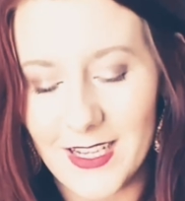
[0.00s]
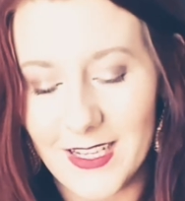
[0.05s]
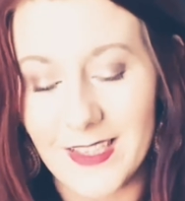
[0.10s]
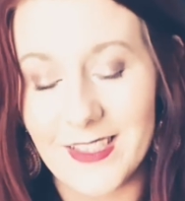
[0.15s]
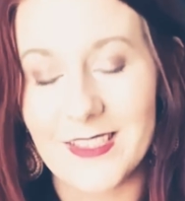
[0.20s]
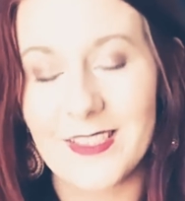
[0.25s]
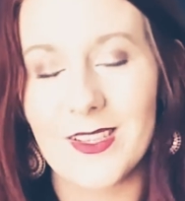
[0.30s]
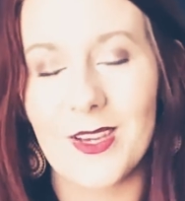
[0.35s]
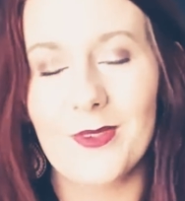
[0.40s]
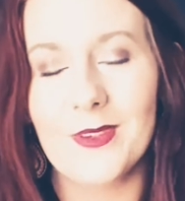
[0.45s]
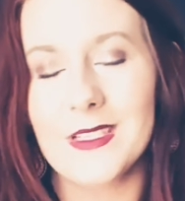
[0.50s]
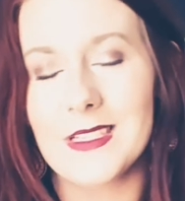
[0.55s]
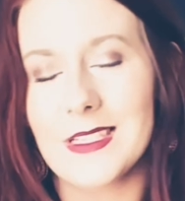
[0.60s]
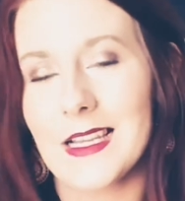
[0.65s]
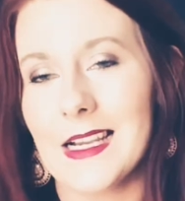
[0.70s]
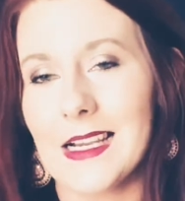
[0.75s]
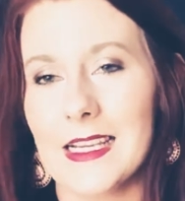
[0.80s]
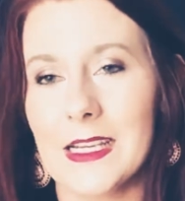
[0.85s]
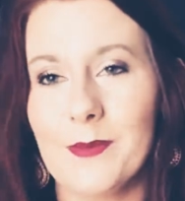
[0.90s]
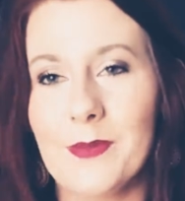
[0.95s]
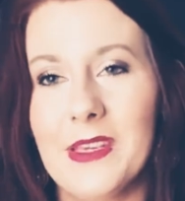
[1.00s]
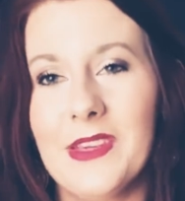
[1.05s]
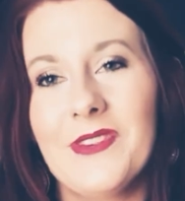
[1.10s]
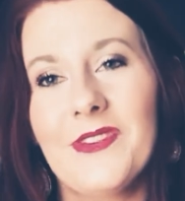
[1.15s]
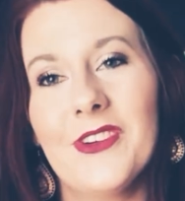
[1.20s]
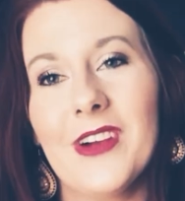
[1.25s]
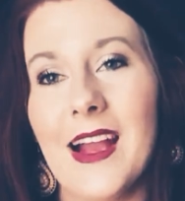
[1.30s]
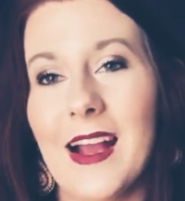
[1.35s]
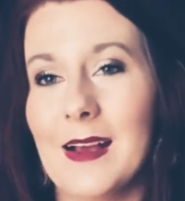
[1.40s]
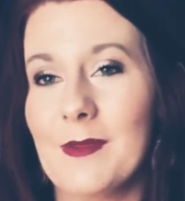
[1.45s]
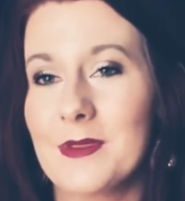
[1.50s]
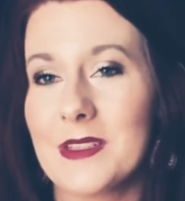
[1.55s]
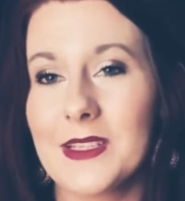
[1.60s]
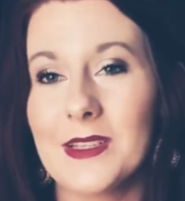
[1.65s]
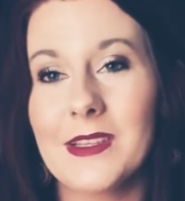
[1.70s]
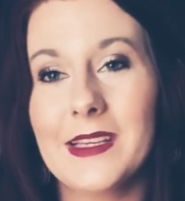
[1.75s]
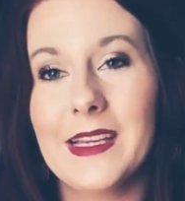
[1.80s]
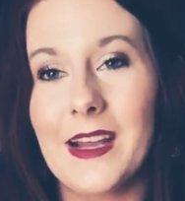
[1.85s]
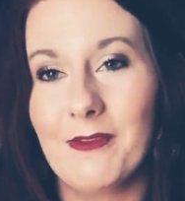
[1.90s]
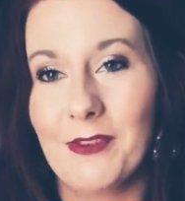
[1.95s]
so it's not going to be for
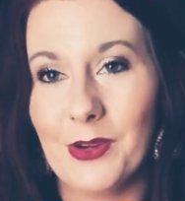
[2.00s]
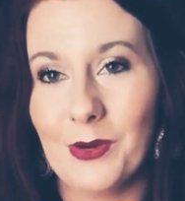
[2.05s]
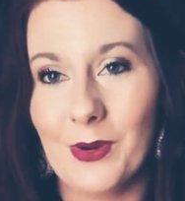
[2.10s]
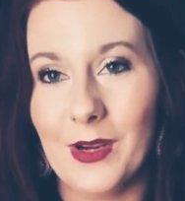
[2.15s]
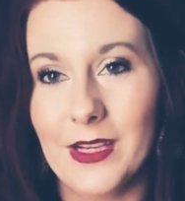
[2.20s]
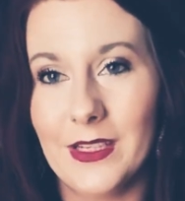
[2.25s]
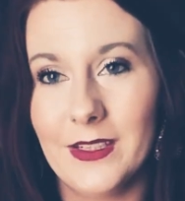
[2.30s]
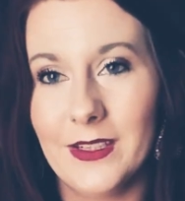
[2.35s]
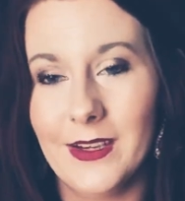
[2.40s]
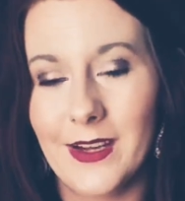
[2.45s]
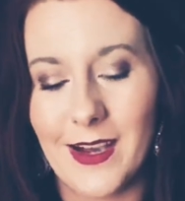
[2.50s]
absolutely everyone.